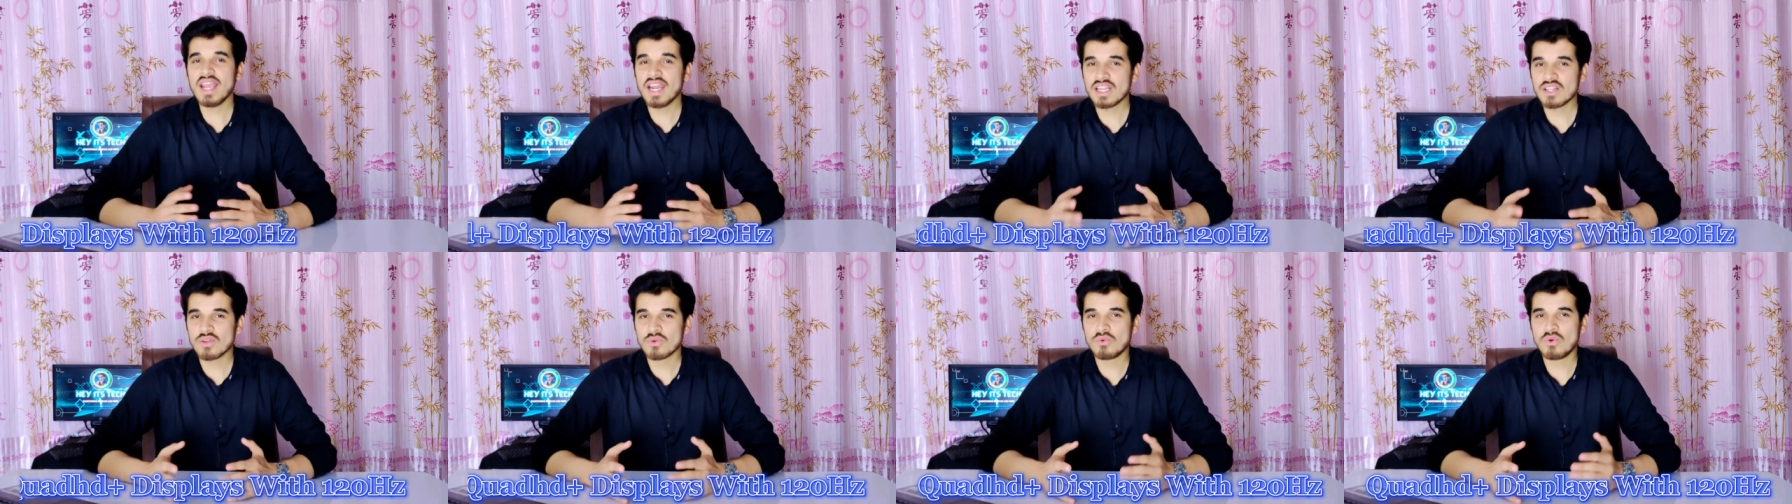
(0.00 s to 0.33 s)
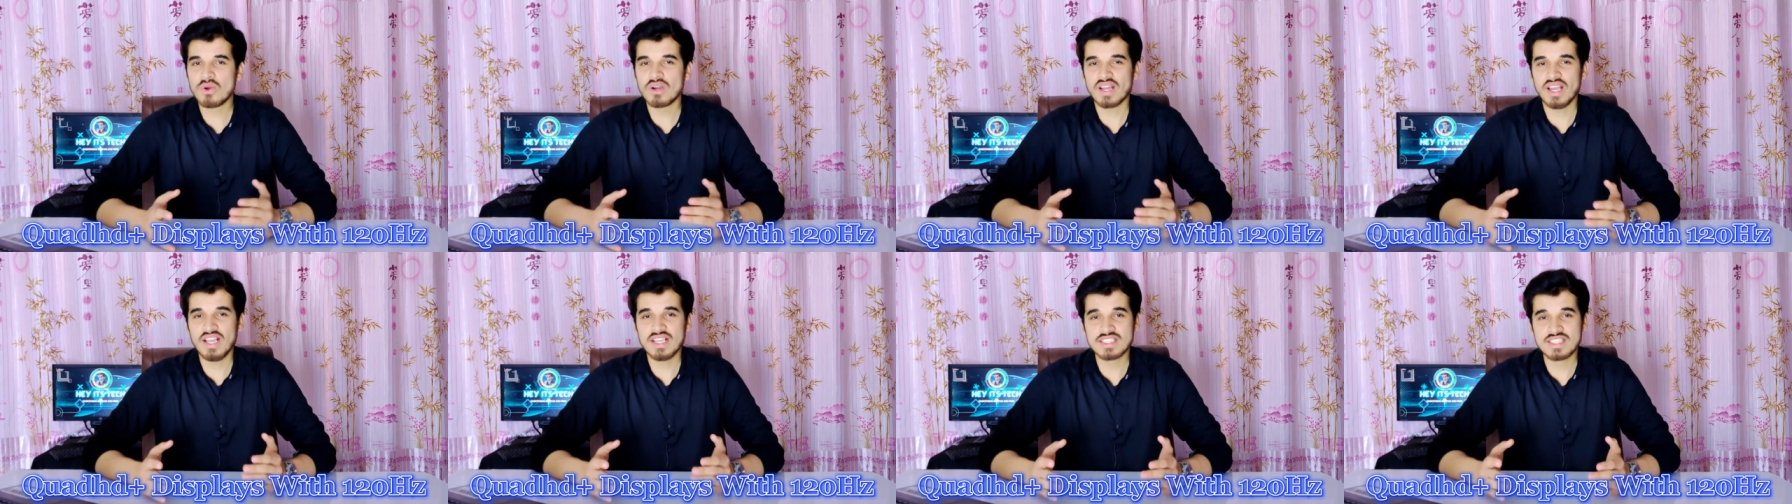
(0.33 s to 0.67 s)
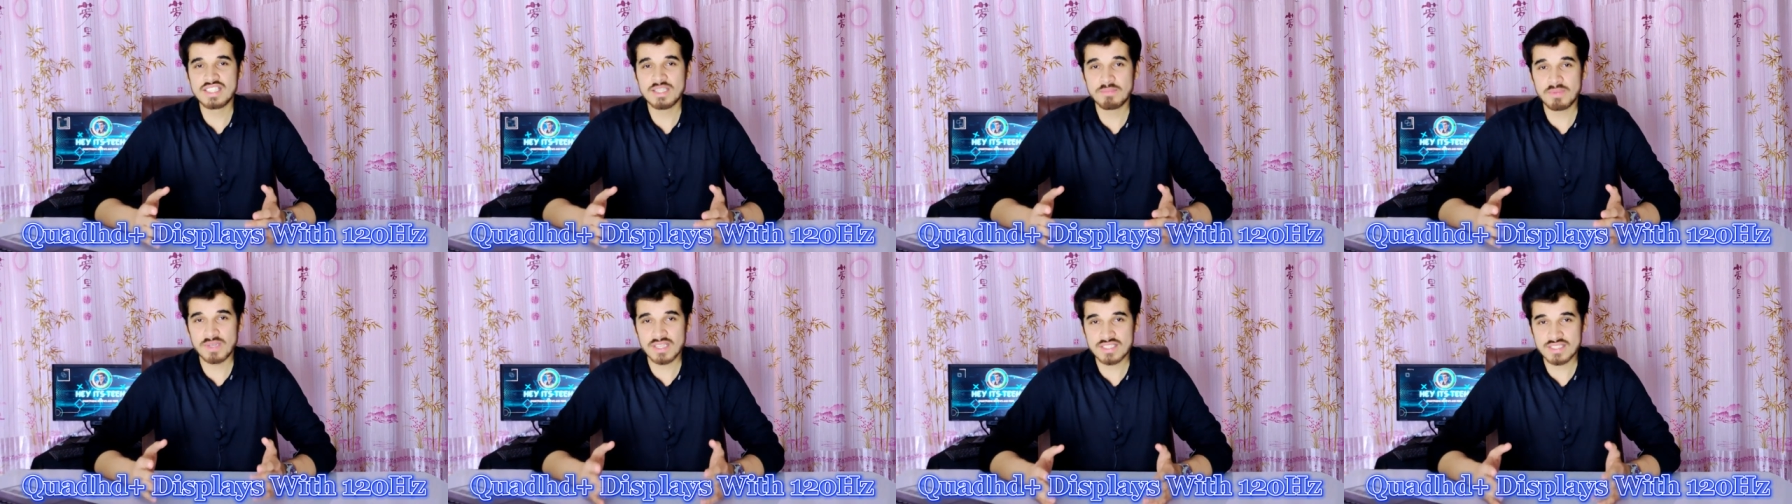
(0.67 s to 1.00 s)
and the Quad
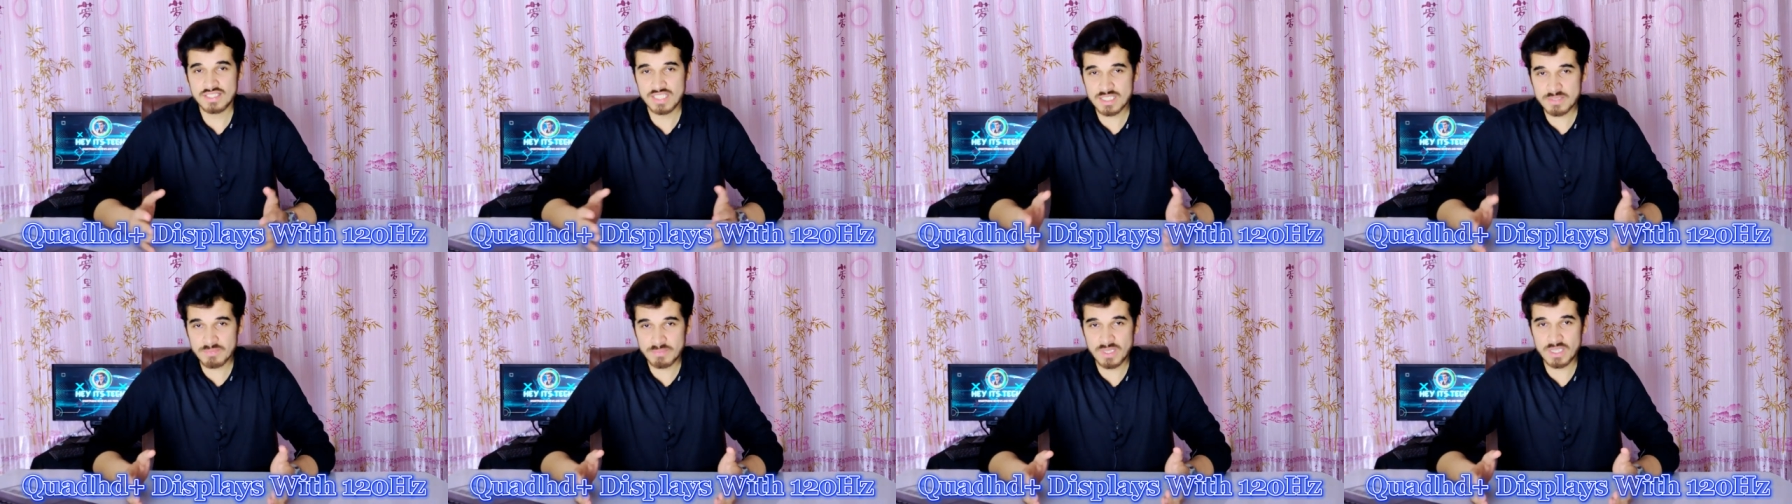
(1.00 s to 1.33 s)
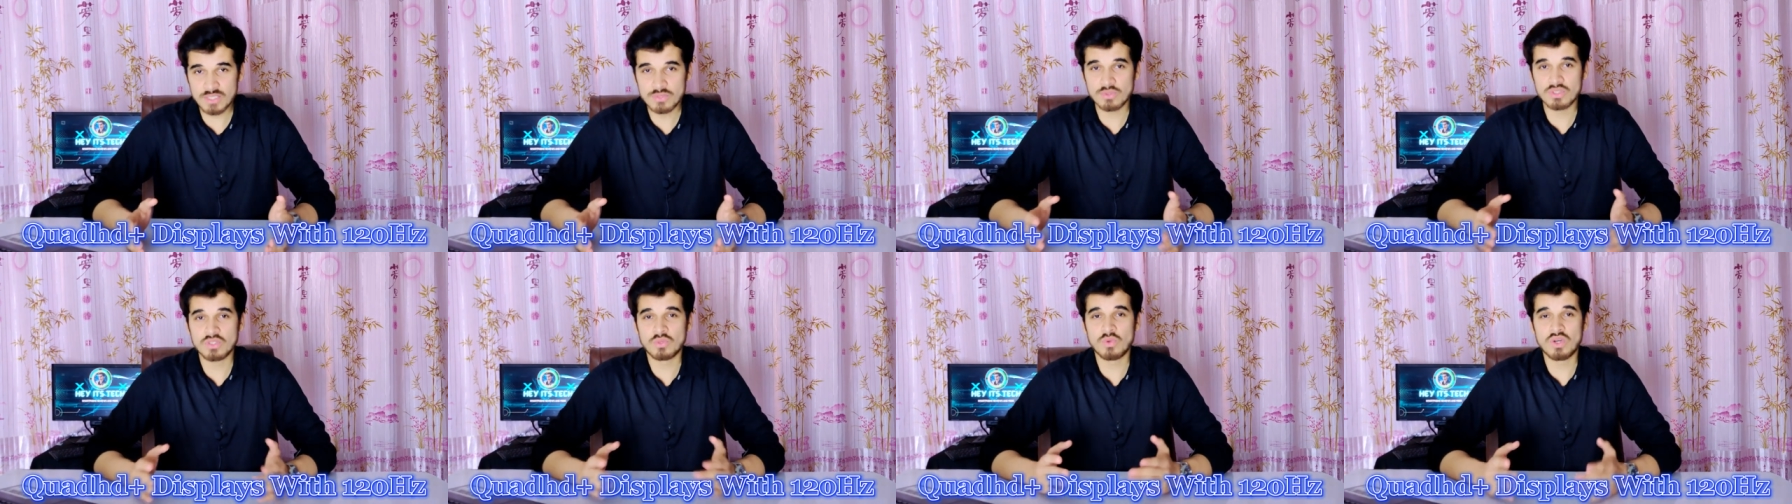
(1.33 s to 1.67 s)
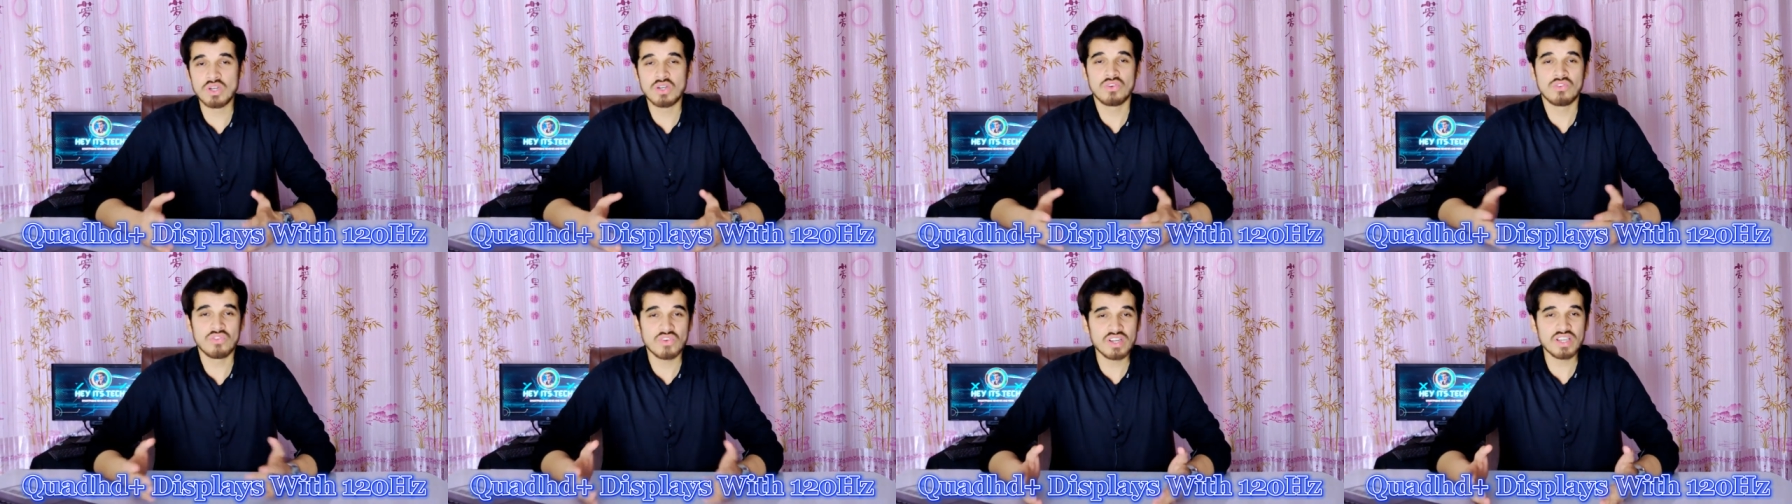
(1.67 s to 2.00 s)
H D Plus displays with a
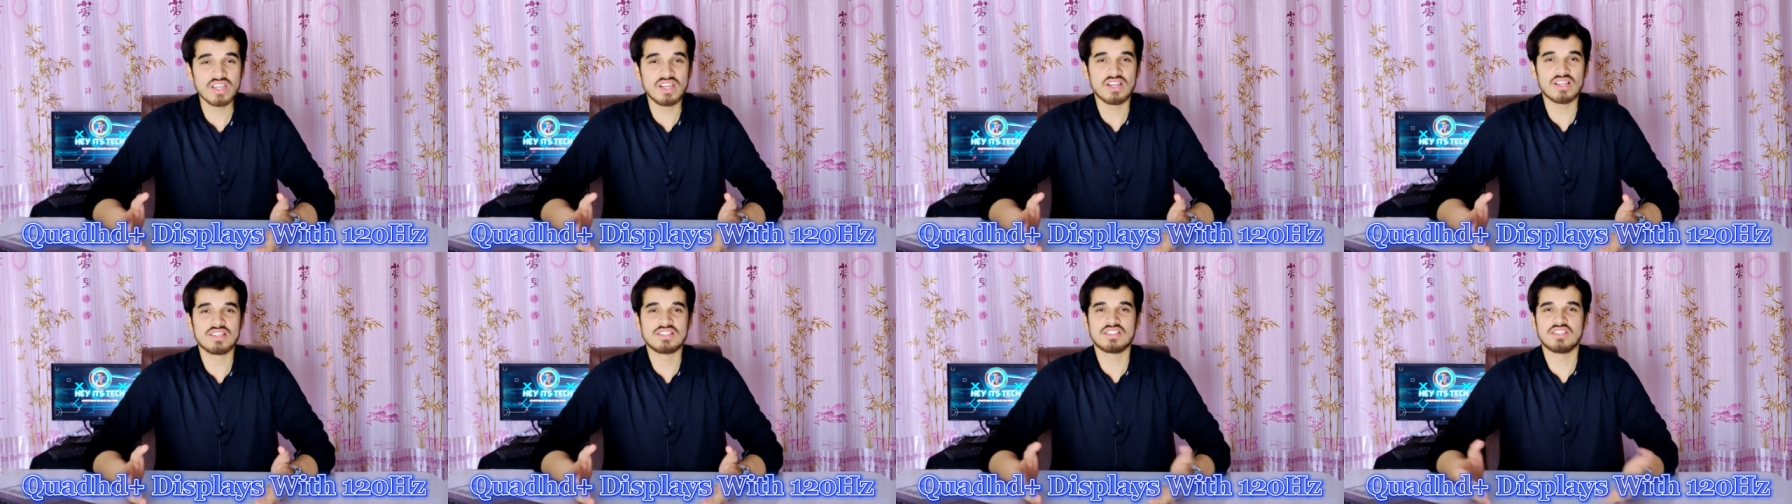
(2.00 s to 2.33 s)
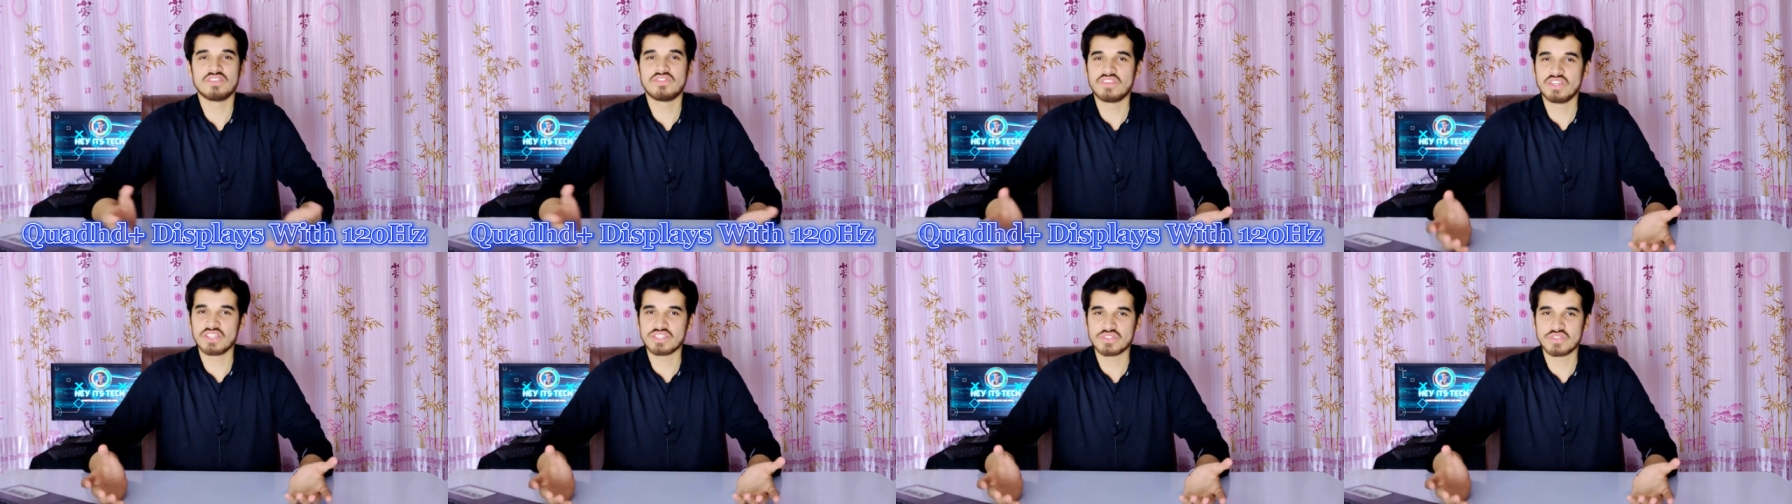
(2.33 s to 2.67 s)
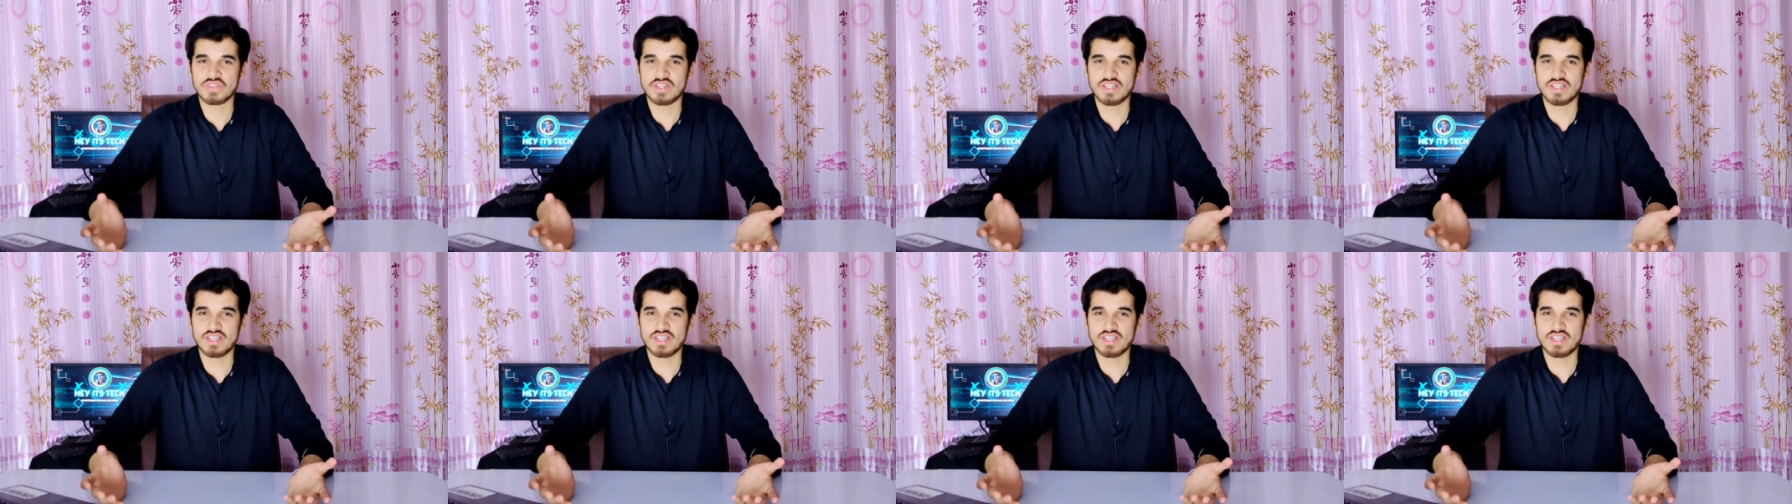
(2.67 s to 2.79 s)
one twenty hertz refresh